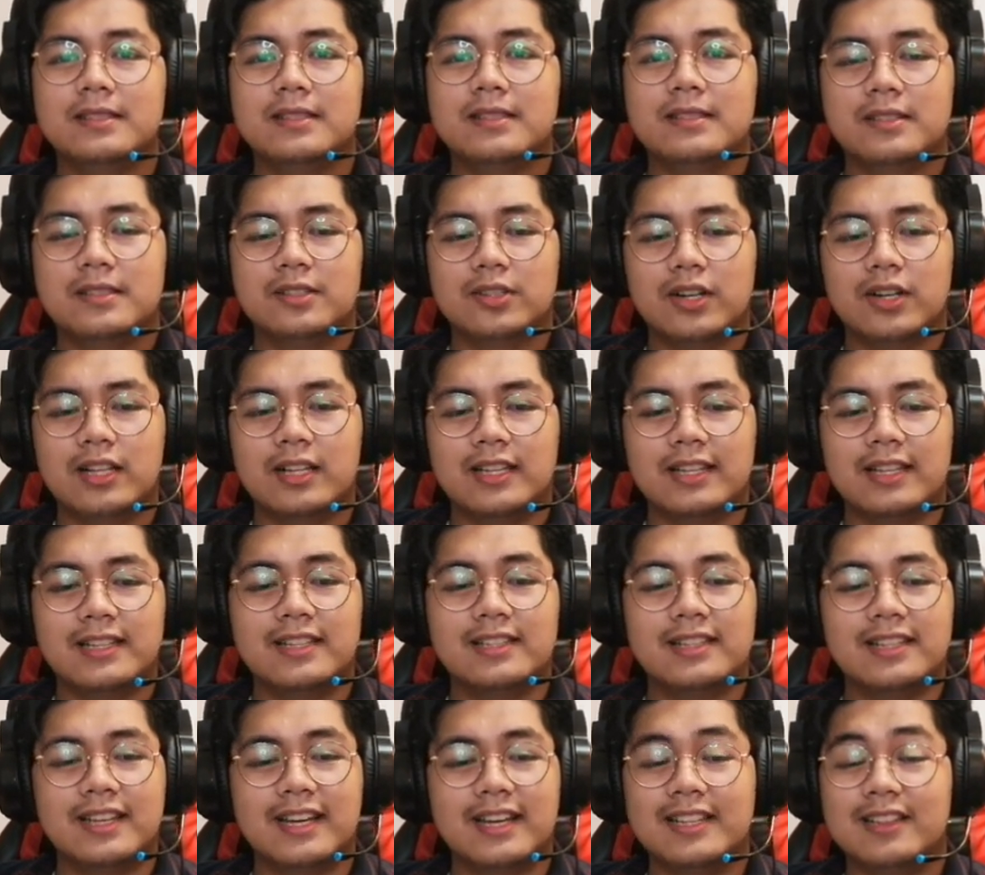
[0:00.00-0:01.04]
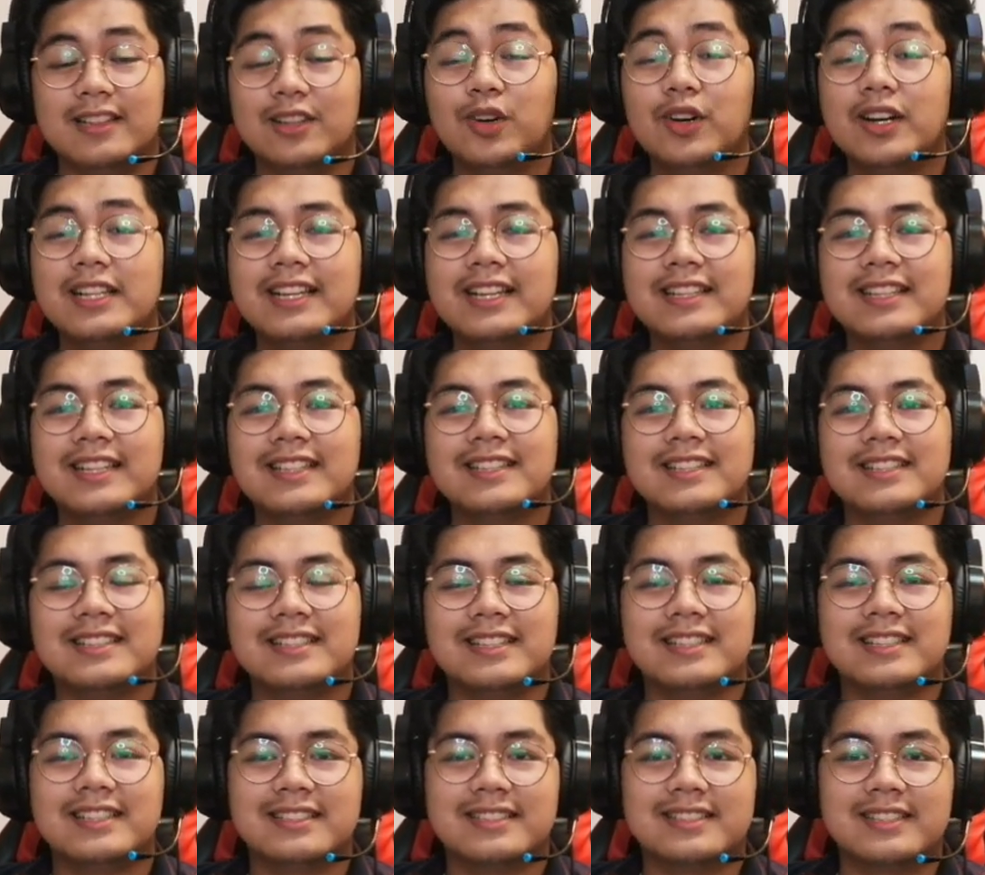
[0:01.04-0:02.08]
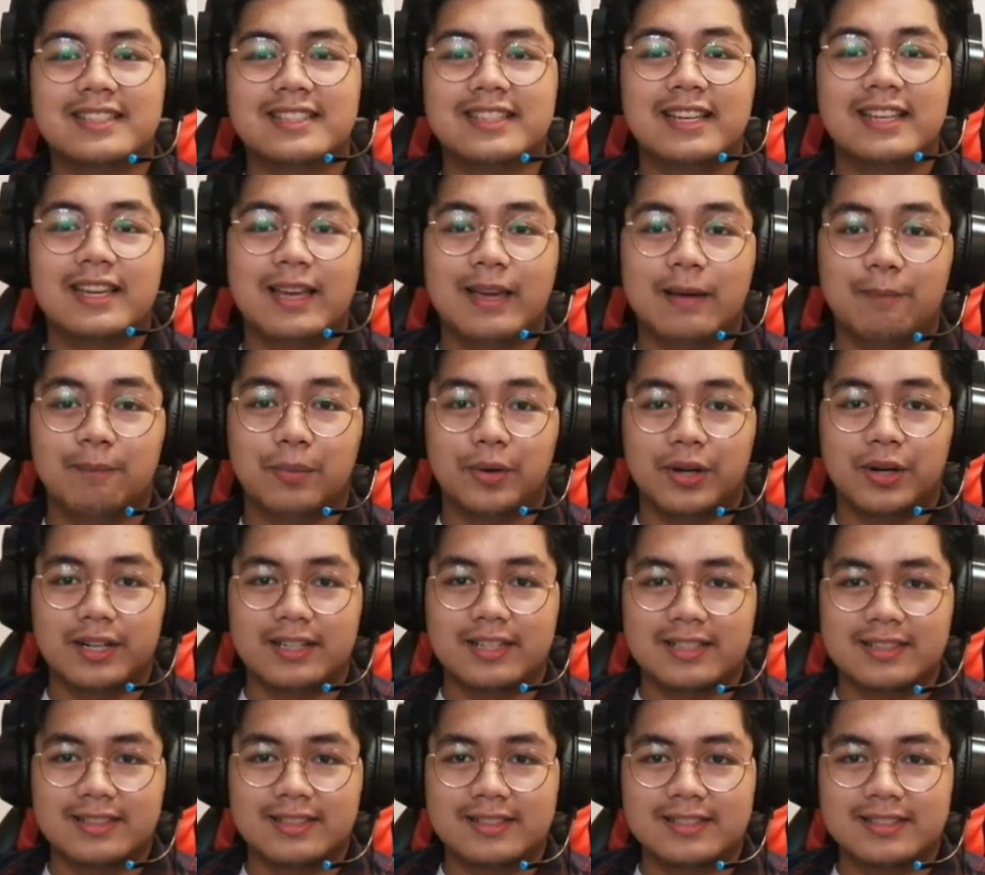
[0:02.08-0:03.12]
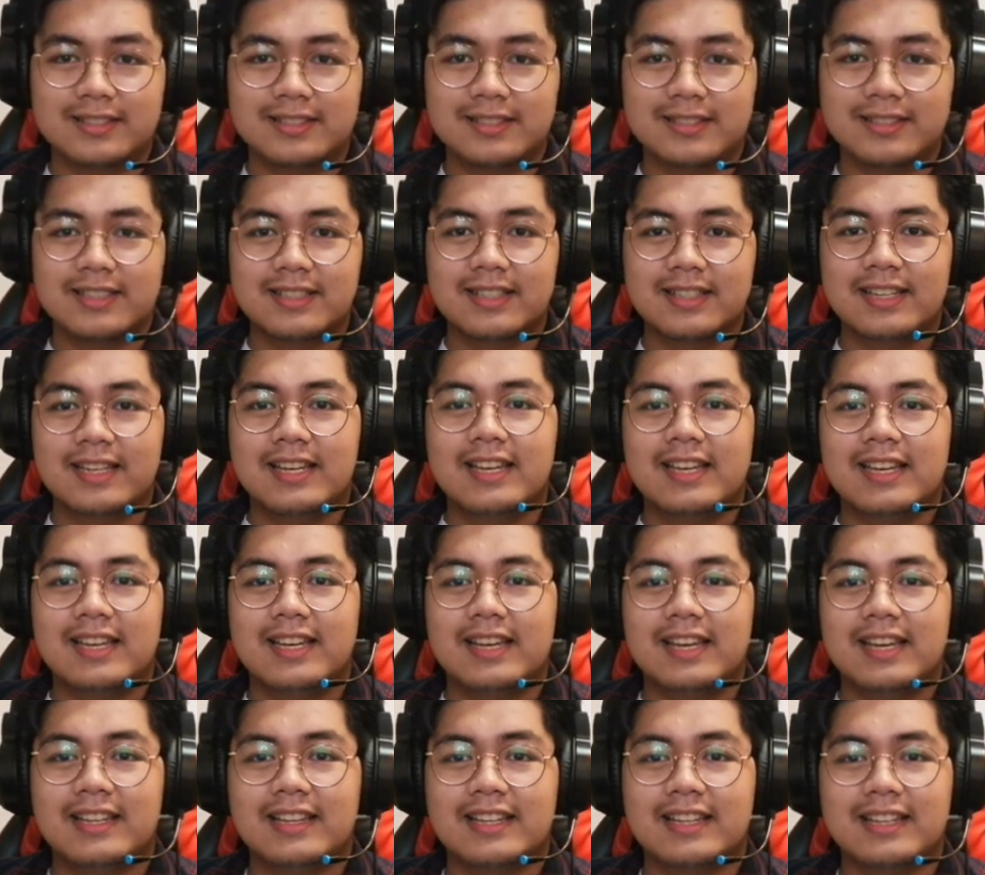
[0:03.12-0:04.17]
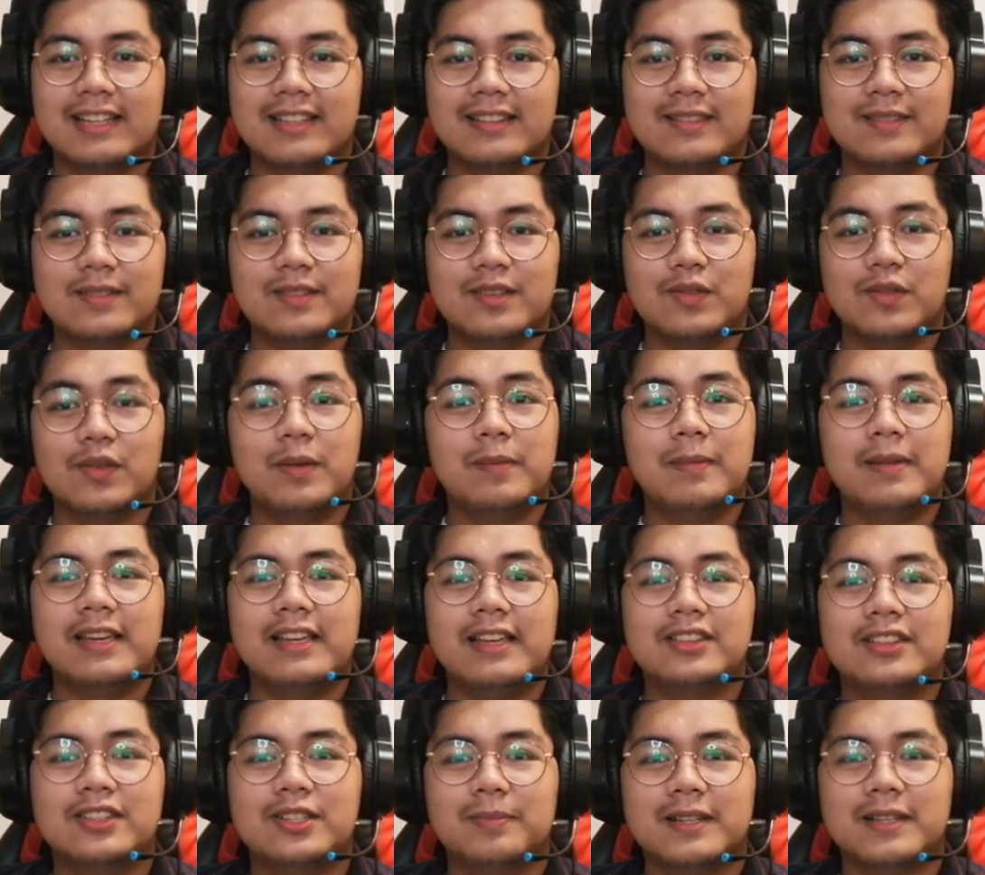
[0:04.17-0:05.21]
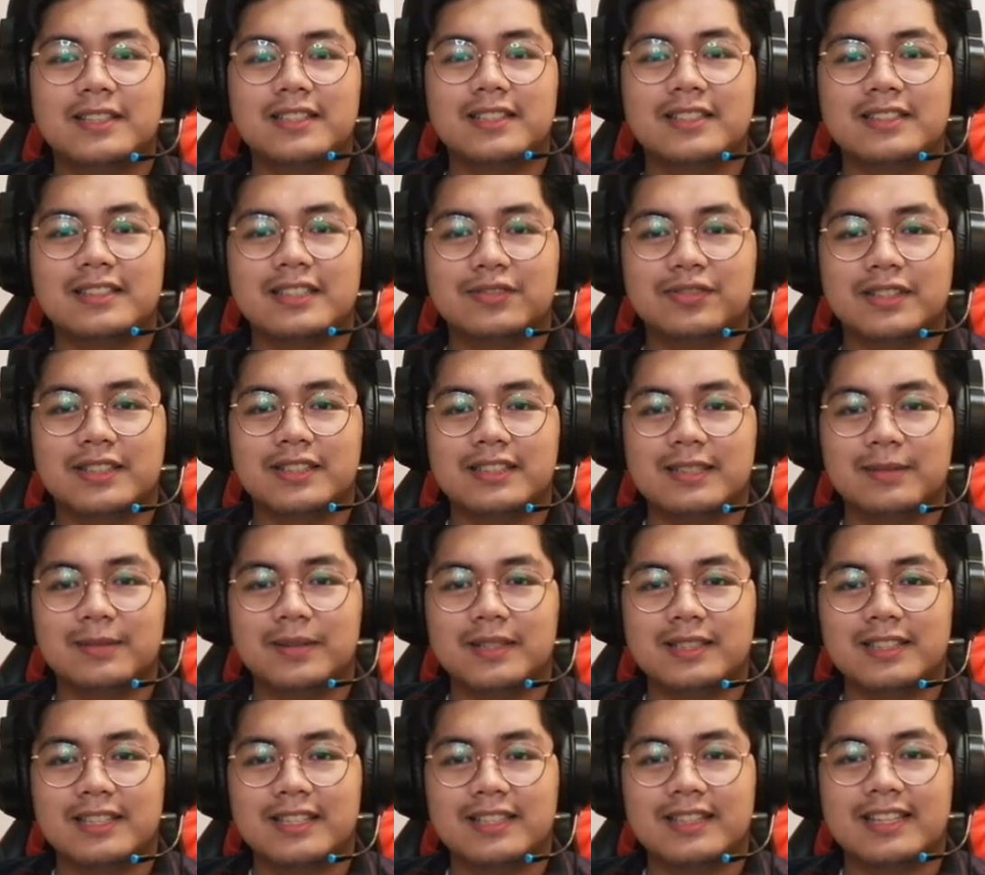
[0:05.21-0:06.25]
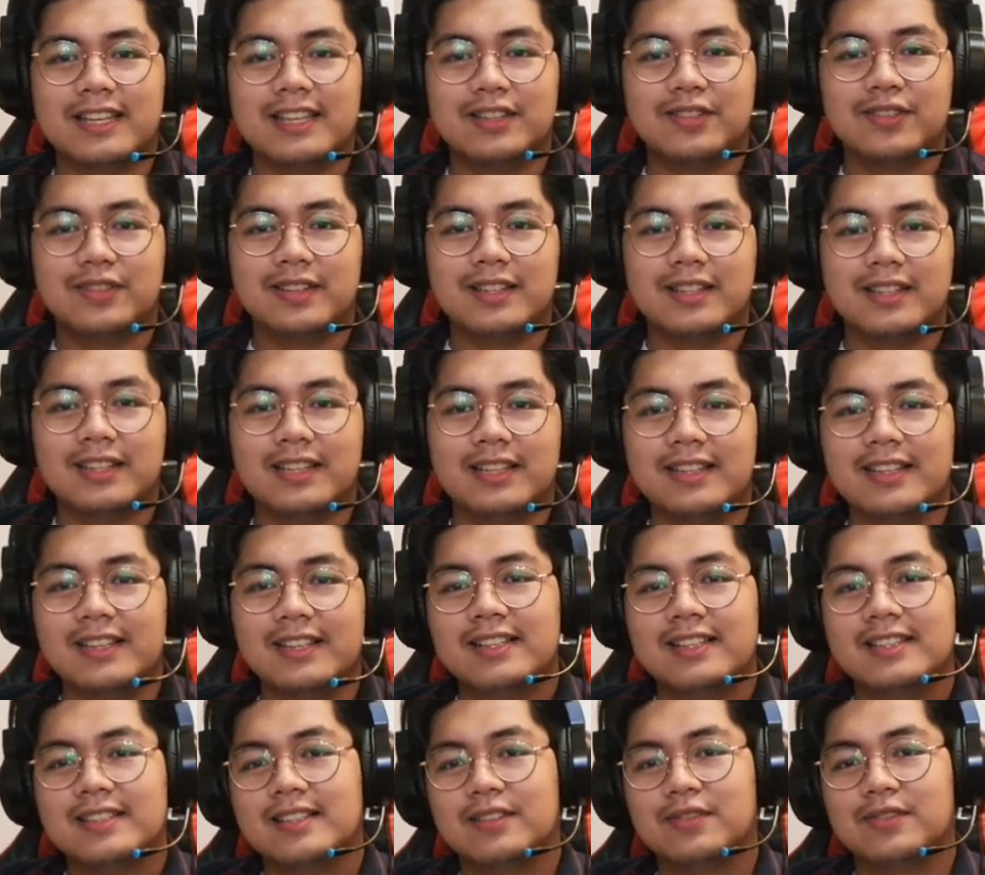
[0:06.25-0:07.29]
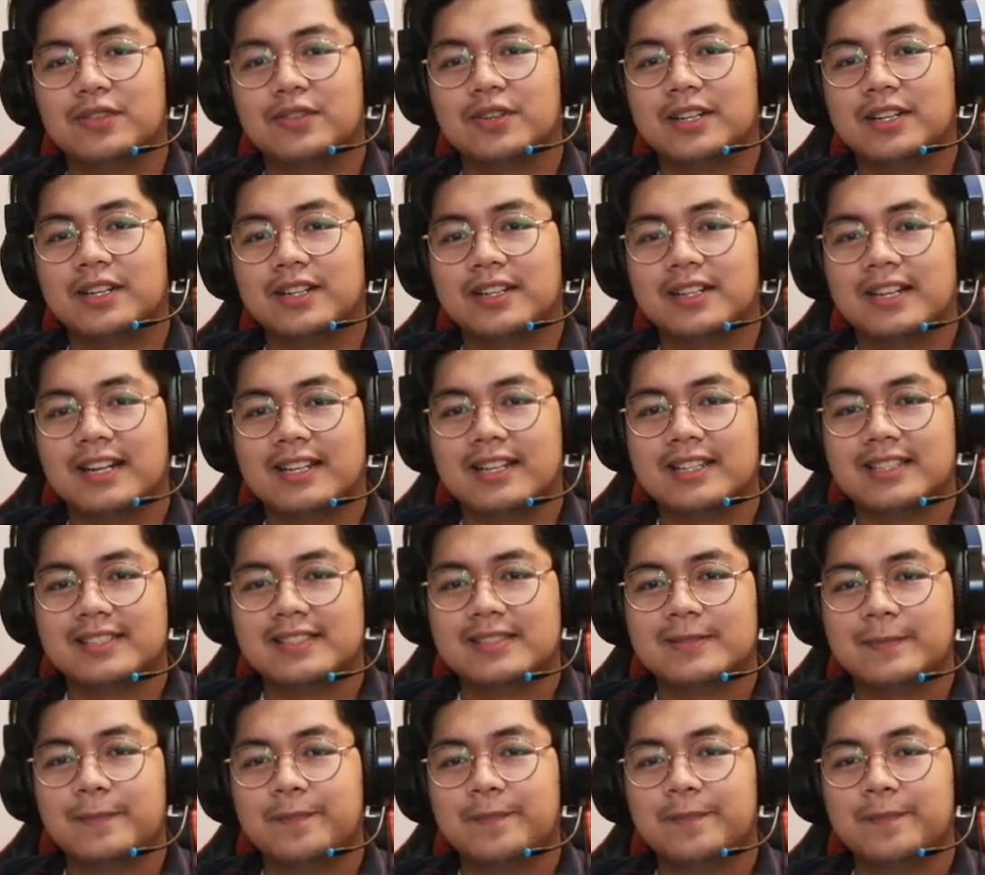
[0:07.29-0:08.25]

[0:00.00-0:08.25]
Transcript: local identity uh, local identity is important and that we may interpret it differently but at the end of the day the foreigner has